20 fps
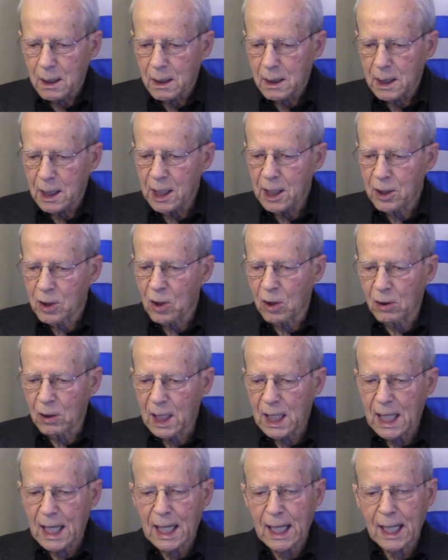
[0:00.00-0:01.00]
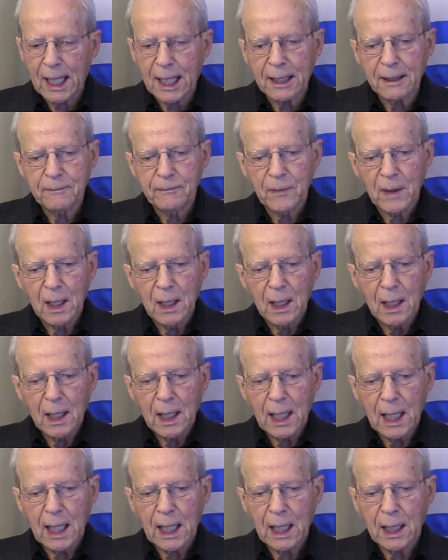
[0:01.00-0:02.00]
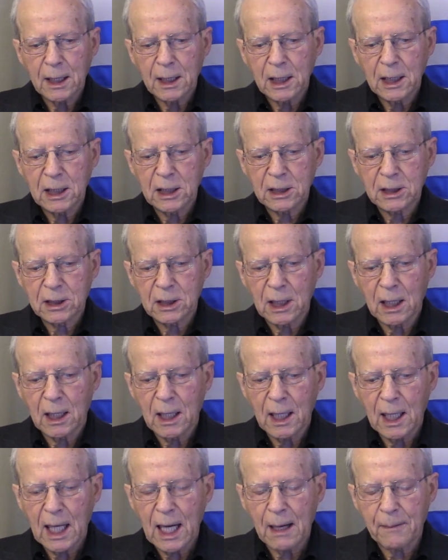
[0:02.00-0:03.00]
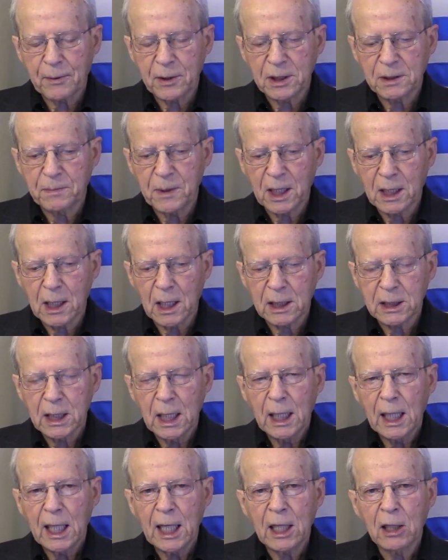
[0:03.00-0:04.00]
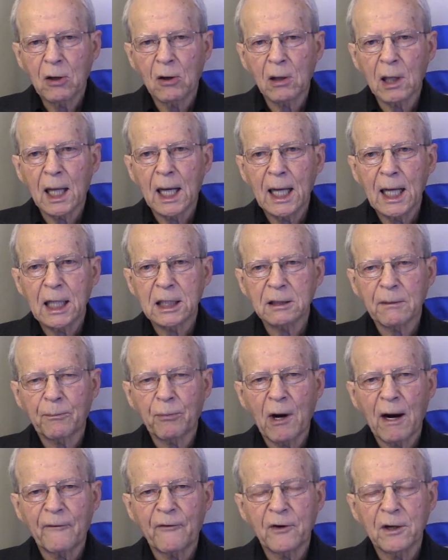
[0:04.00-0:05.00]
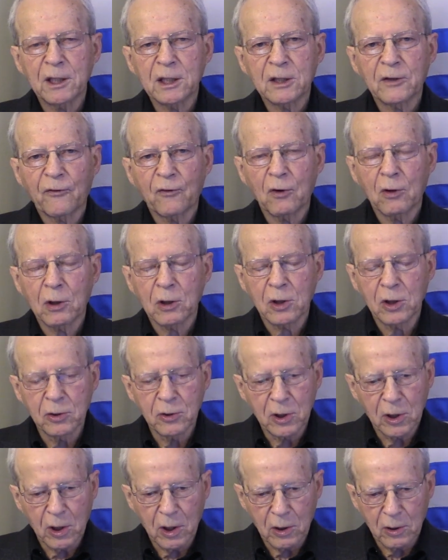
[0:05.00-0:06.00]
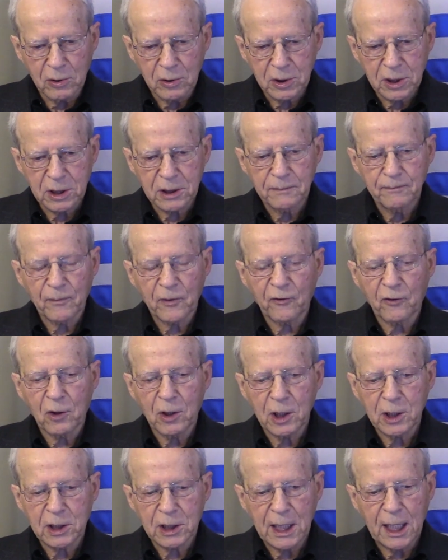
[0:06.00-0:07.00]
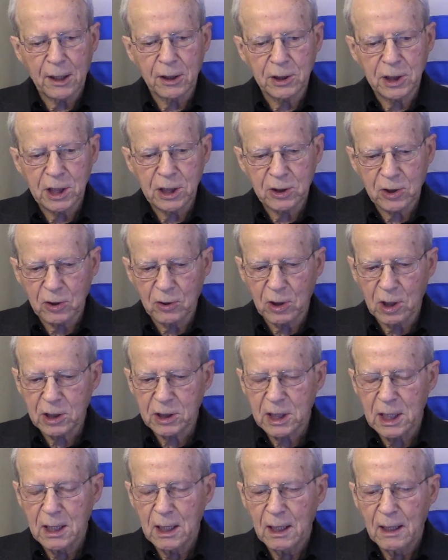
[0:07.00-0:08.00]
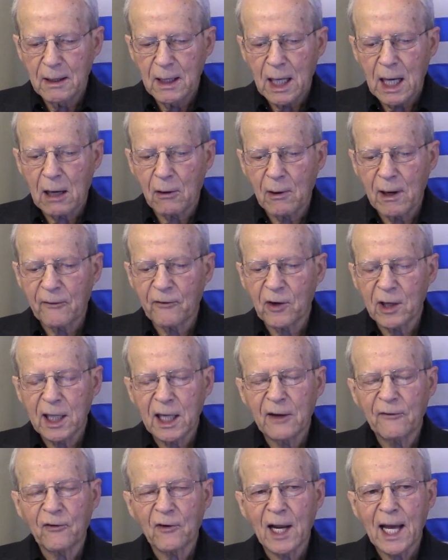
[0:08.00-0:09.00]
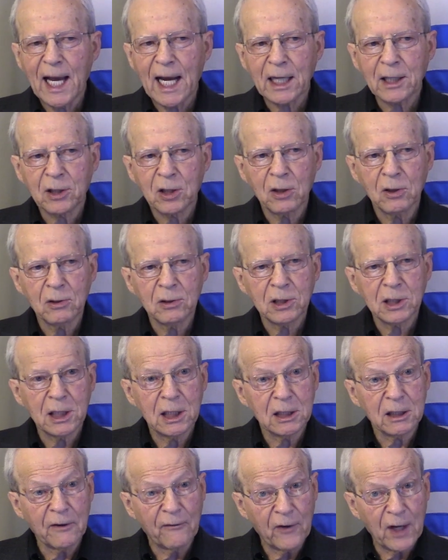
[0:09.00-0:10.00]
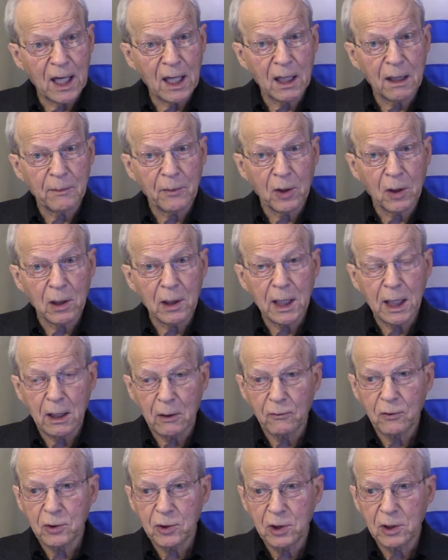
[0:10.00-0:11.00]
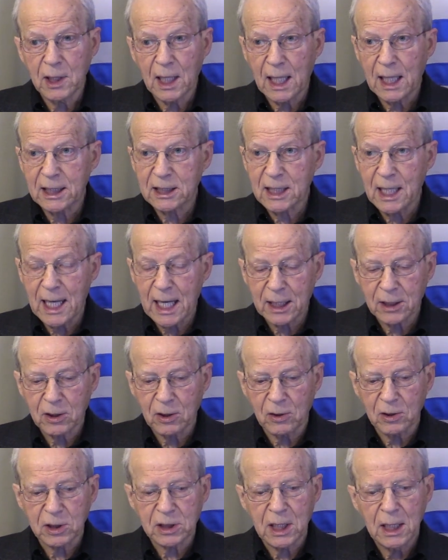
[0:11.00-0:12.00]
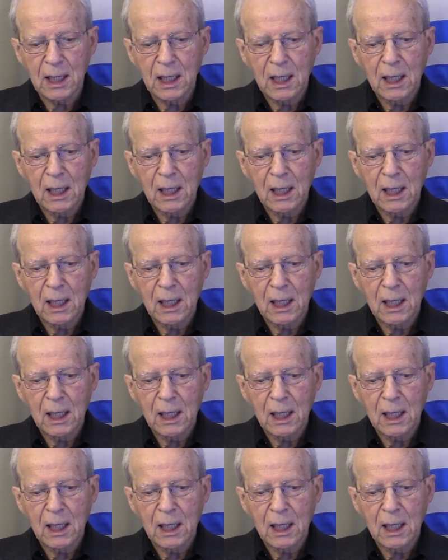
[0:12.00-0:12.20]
E. coli, and happens because E. coli has a preference for glucose for its energy source. However, if lactose is available, it will utilize lactose.